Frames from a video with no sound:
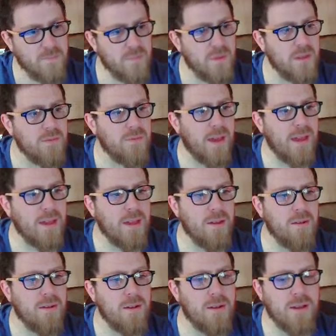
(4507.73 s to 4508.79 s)
Thank
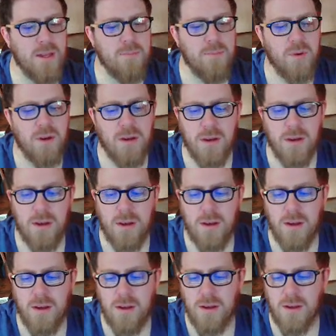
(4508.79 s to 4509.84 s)
you, Cookie
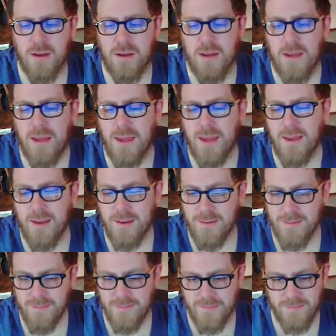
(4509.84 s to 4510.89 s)
Boy.
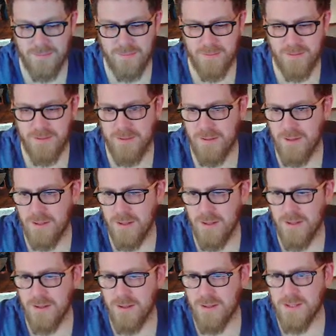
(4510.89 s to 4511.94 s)

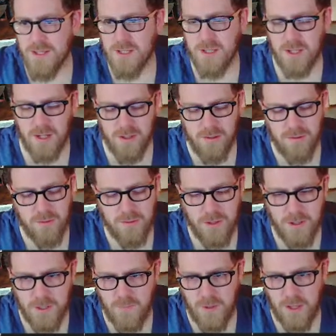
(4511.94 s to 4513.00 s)
So
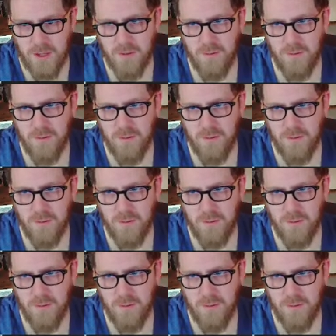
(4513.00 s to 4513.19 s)
good of you.